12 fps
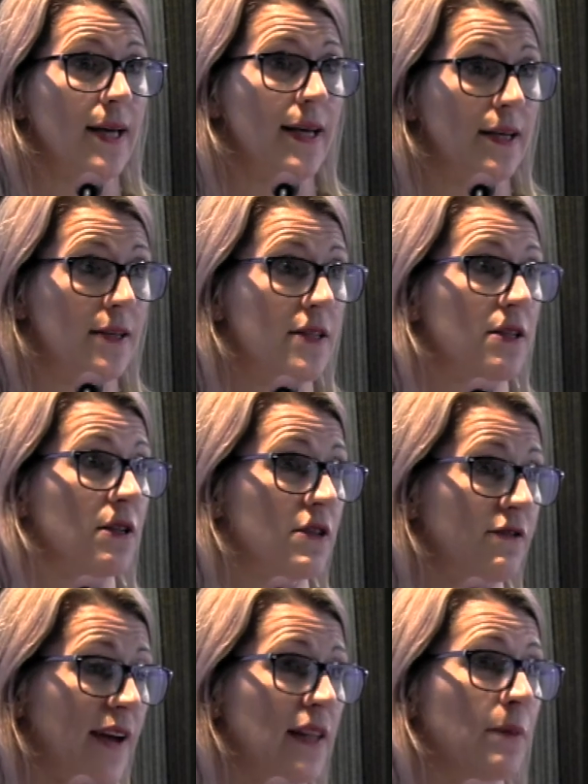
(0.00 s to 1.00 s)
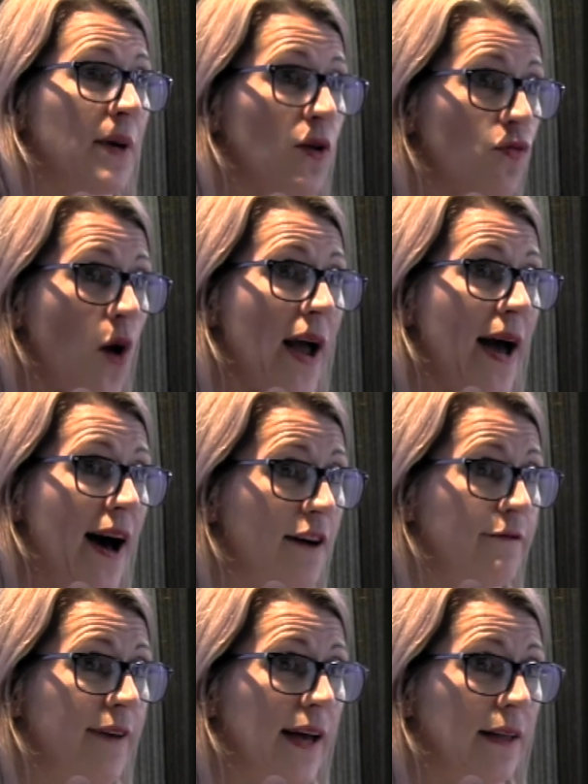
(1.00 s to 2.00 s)
is developing right
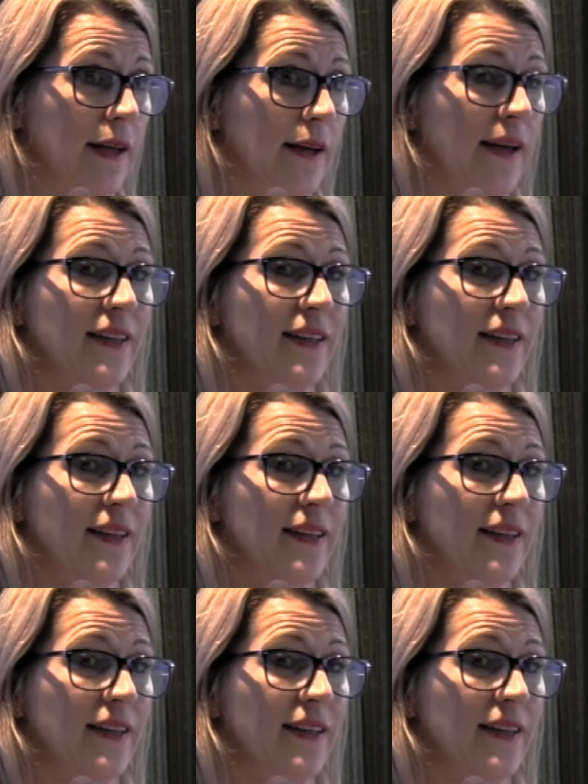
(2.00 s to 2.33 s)
heart failure,